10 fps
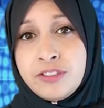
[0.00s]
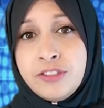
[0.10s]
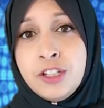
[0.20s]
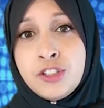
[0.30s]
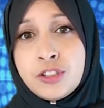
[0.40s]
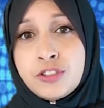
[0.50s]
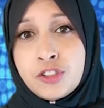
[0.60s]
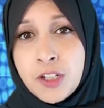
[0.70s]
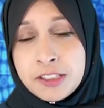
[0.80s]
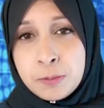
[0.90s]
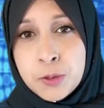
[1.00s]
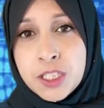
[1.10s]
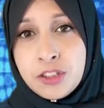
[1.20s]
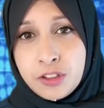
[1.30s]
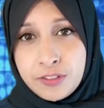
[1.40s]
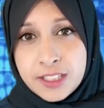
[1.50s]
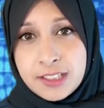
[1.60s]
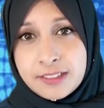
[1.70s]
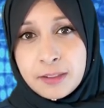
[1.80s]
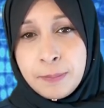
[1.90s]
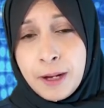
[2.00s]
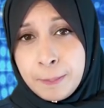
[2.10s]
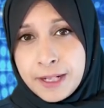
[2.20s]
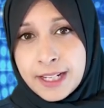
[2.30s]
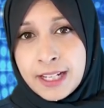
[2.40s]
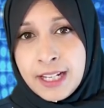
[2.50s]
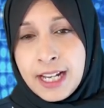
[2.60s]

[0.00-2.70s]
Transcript: erosion of trust between authorities and the public